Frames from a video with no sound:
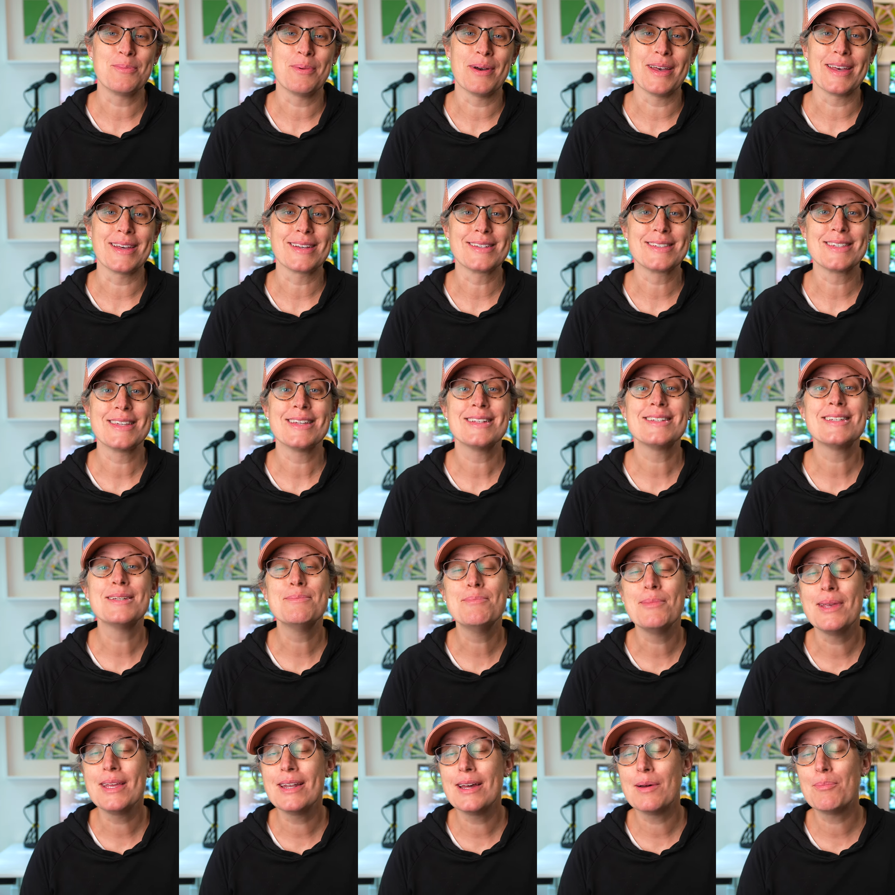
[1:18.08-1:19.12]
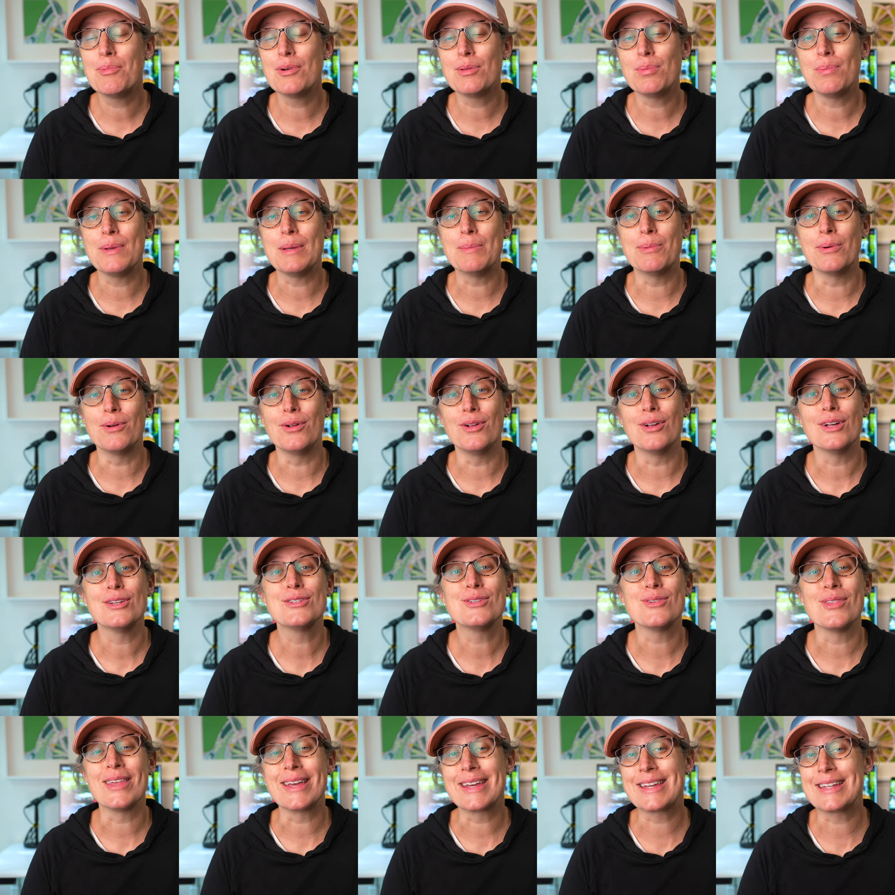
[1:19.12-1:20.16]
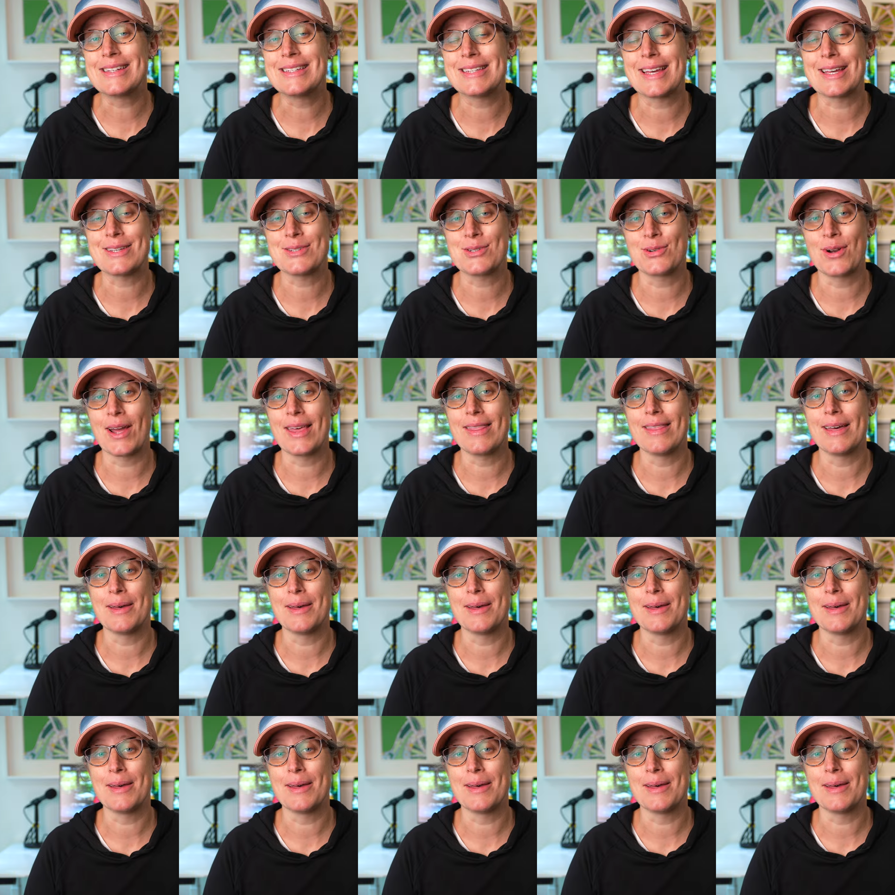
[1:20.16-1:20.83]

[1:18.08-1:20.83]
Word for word: bikes to meet up with people so they could test ride